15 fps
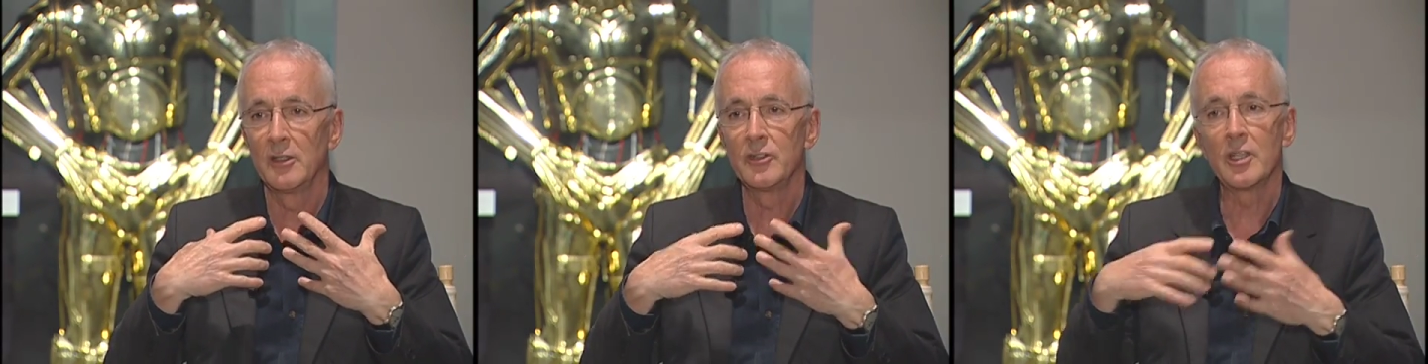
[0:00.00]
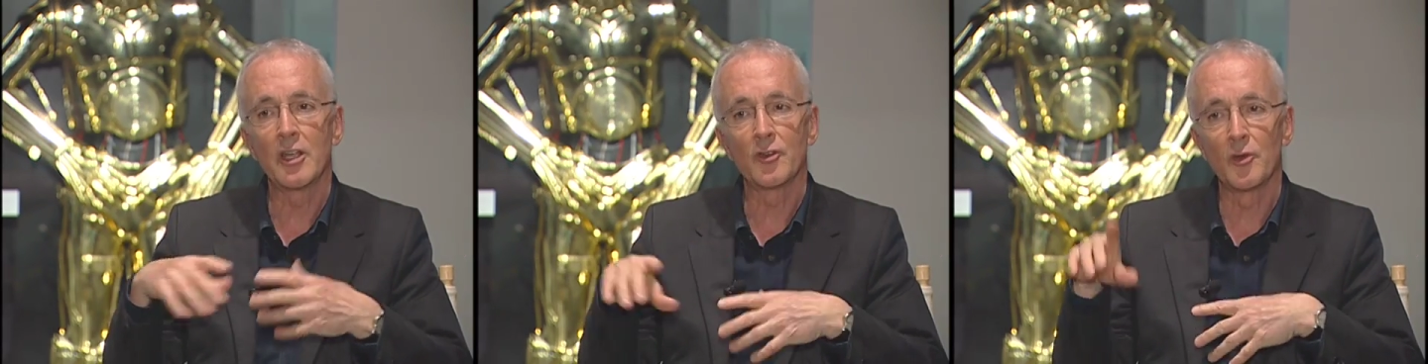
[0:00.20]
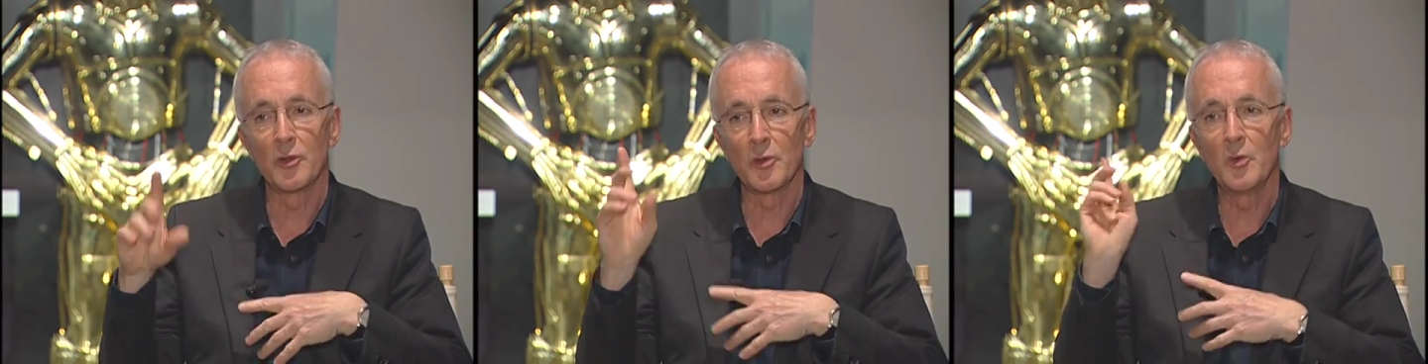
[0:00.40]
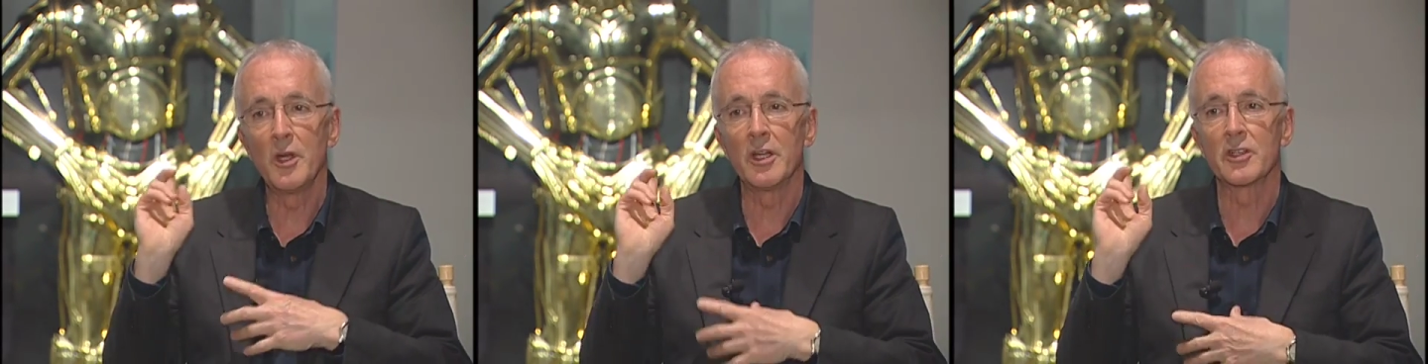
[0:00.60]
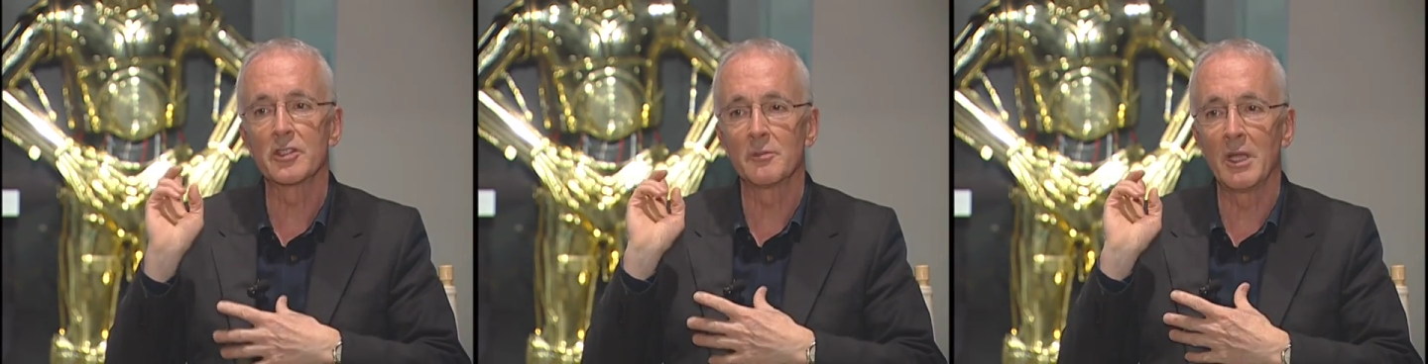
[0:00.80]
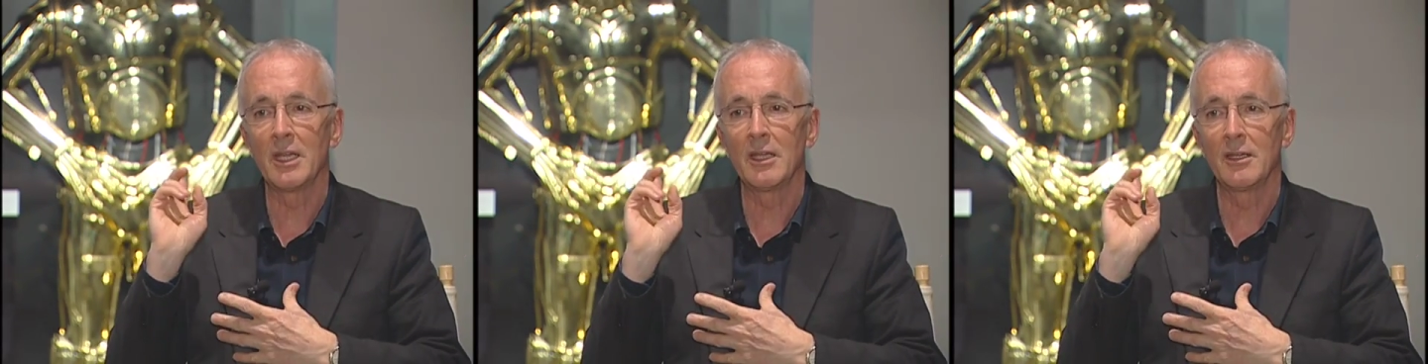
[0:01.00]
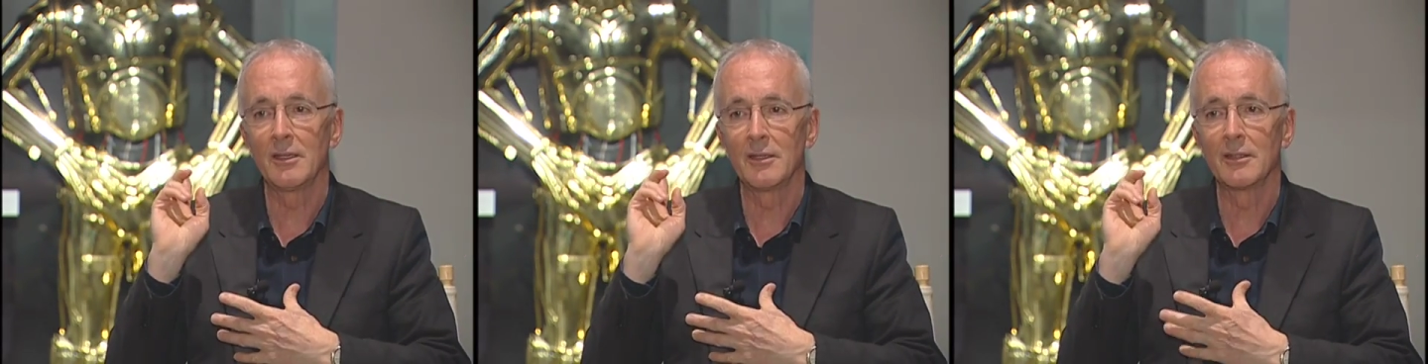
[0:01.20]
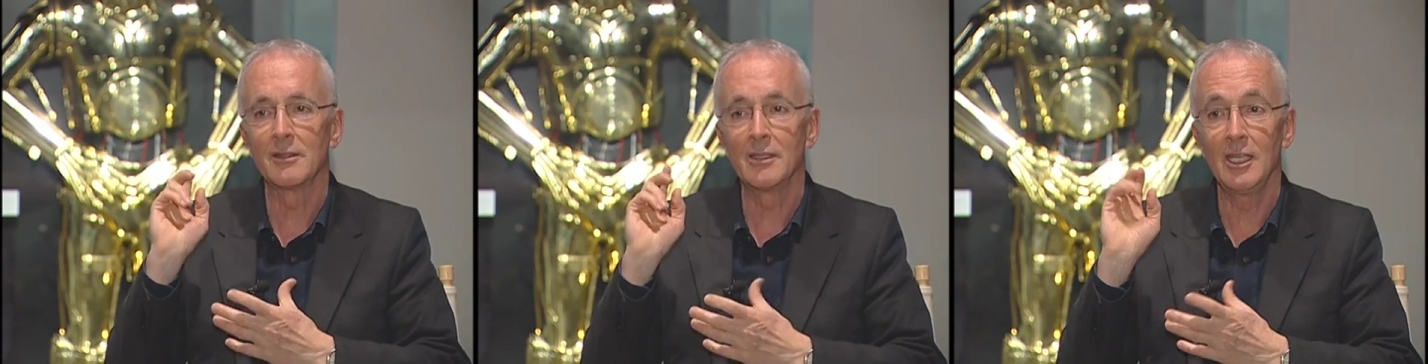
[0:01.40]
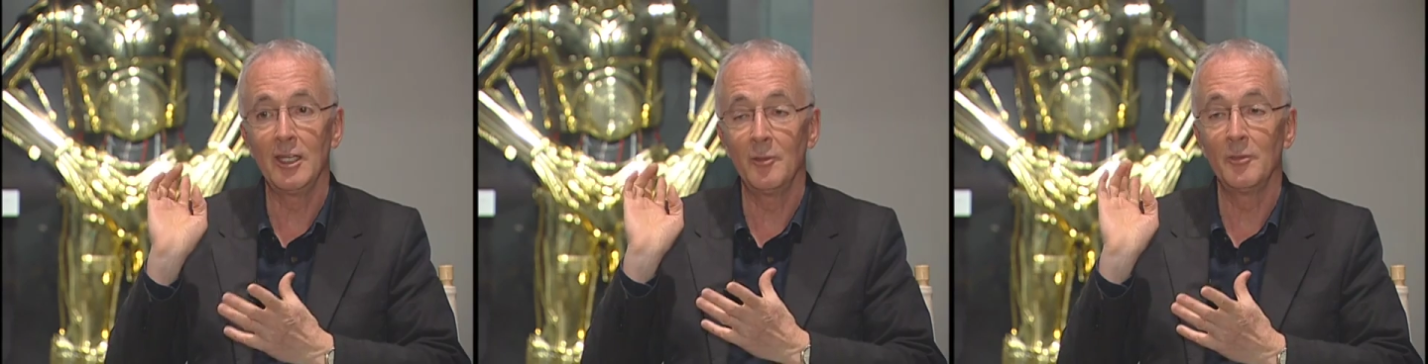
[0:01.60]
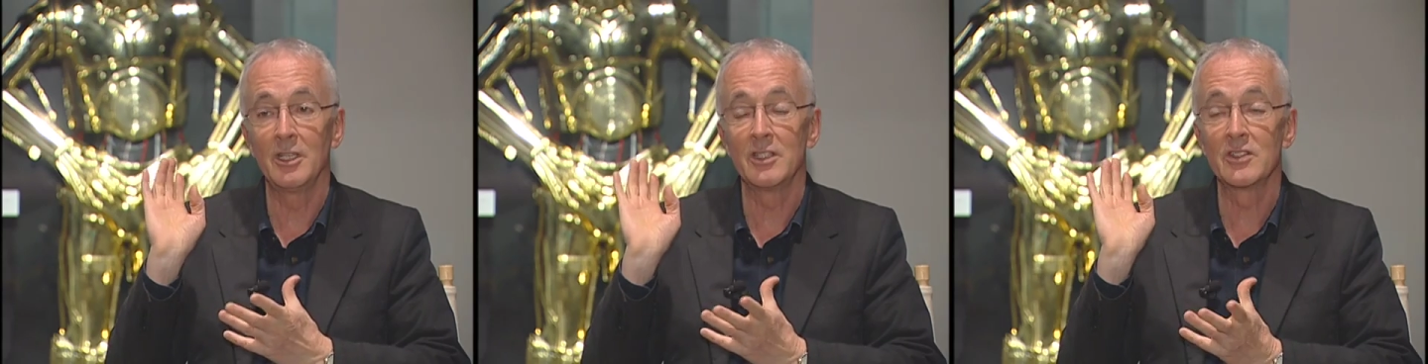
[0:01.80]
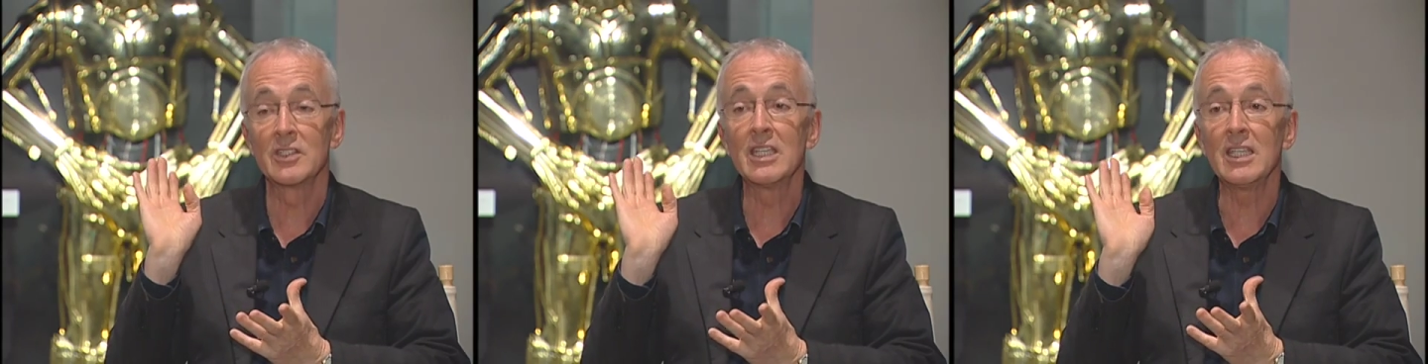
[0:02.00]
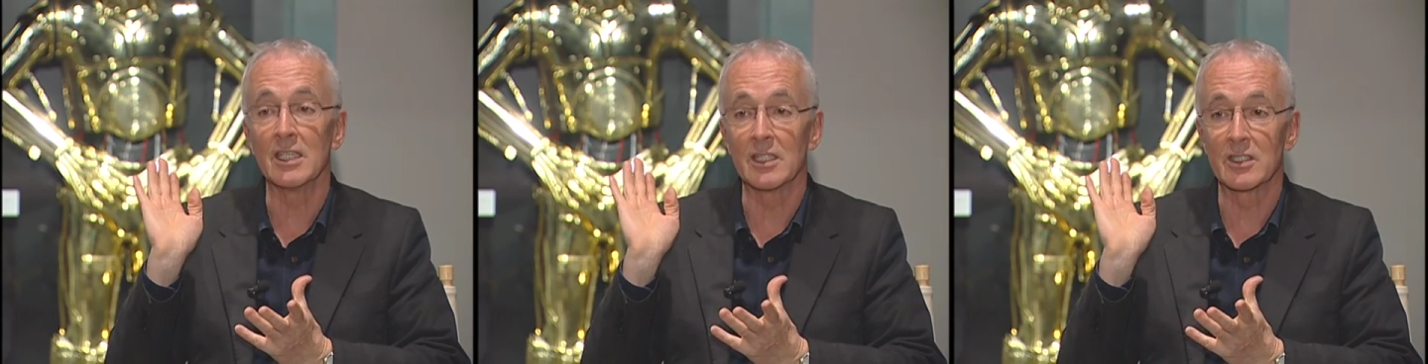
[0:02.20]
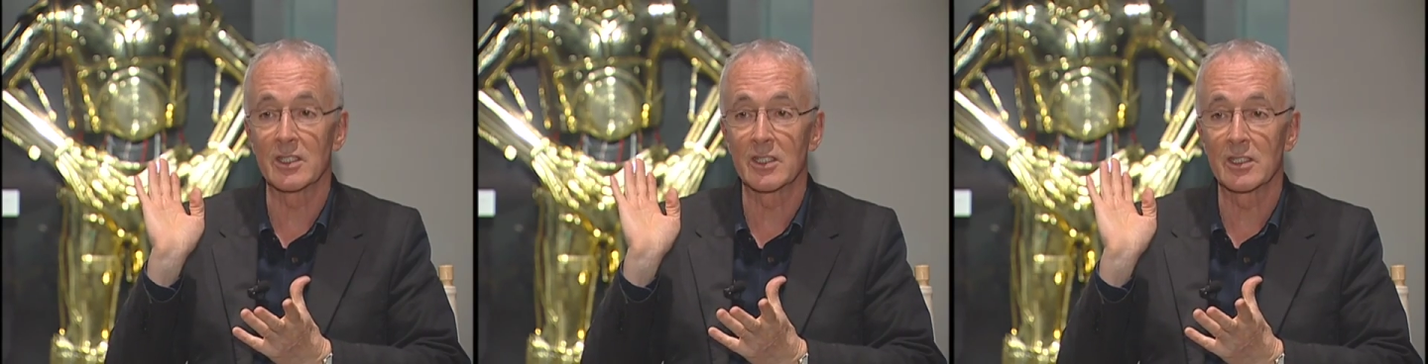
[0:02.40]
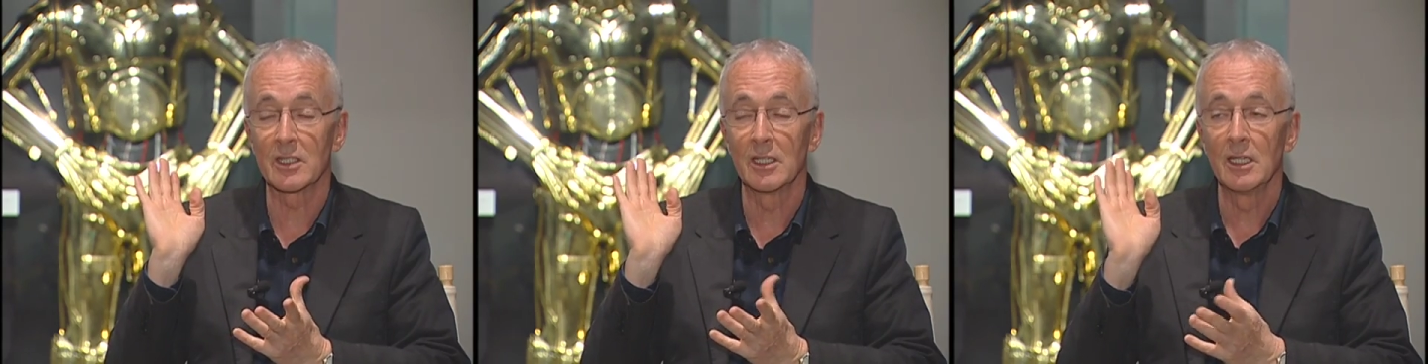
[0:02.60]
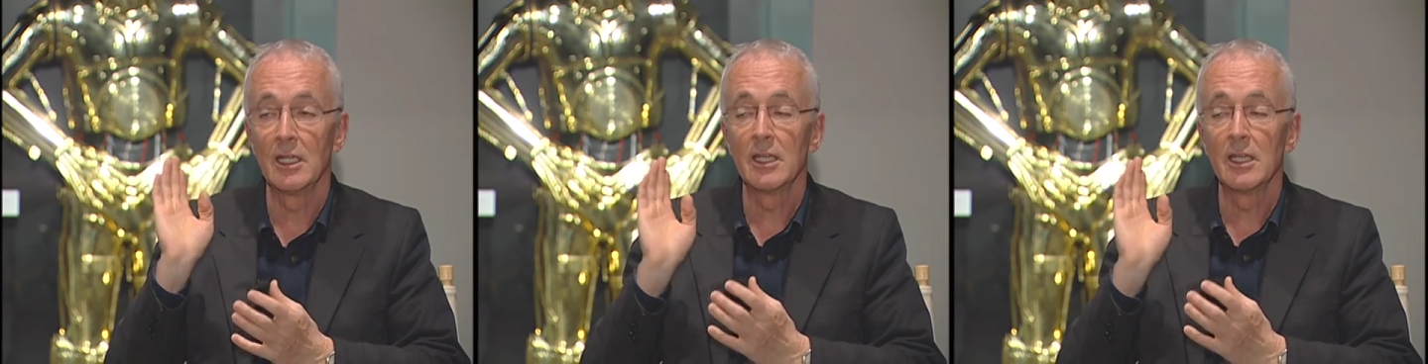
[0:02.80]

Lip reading: done all the work to make him exist.